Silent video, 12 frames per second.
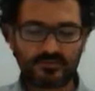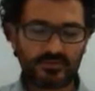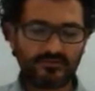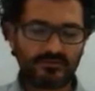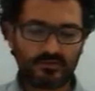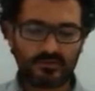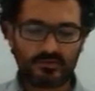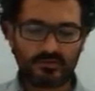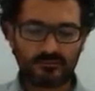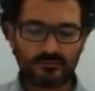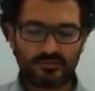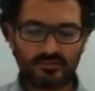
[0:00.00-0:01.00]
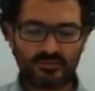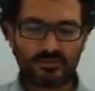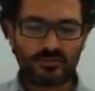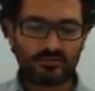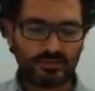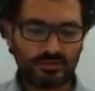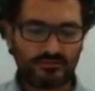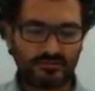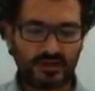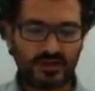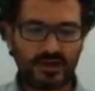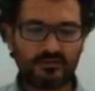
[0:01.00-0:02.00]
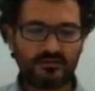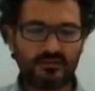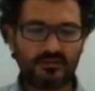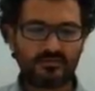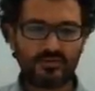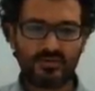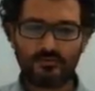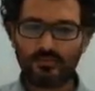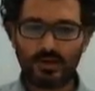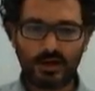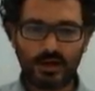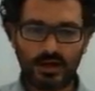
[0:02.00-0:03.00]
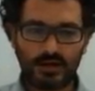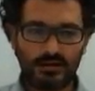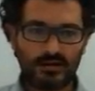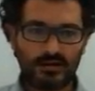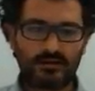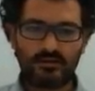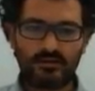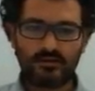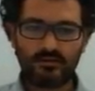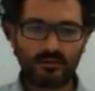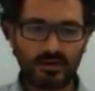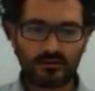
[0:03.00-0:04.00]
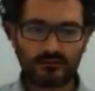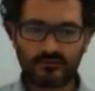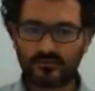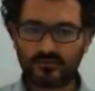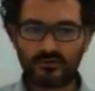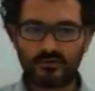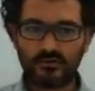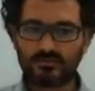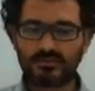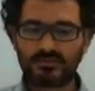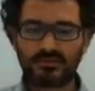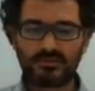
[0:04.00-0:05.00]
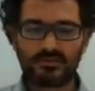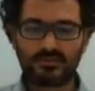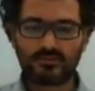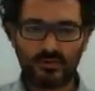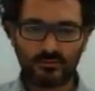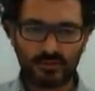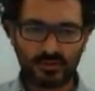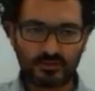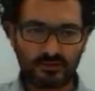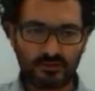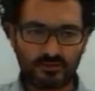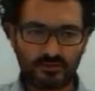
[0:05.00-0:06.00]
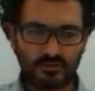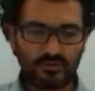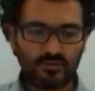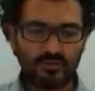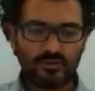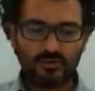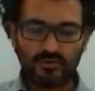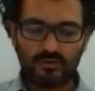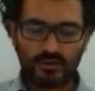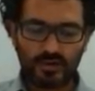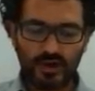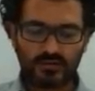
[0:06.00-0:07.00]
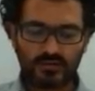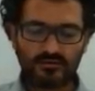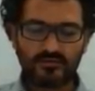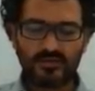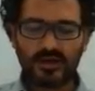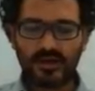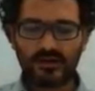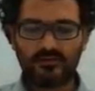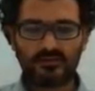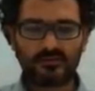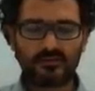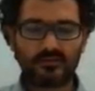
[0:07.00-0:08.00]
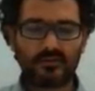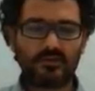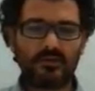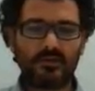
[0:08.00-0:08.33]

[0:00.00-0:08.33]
if consumption is equal to 85, this will imply that the new demand for firms will be equal to 85, so